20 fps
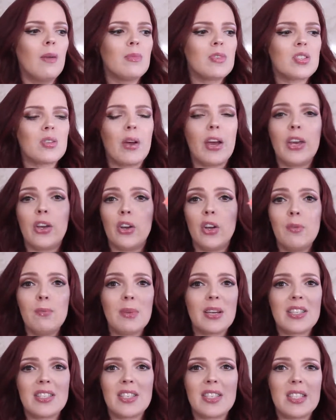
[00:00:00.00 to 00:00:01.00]
So I could
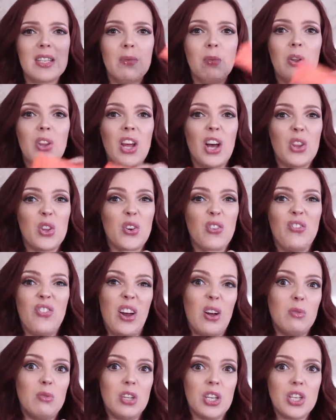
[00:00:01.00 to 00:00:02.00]
mix this in with other
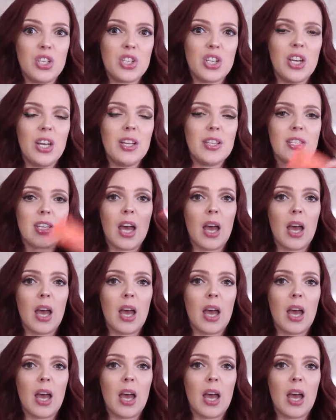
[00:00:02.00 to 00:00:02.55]
foundations.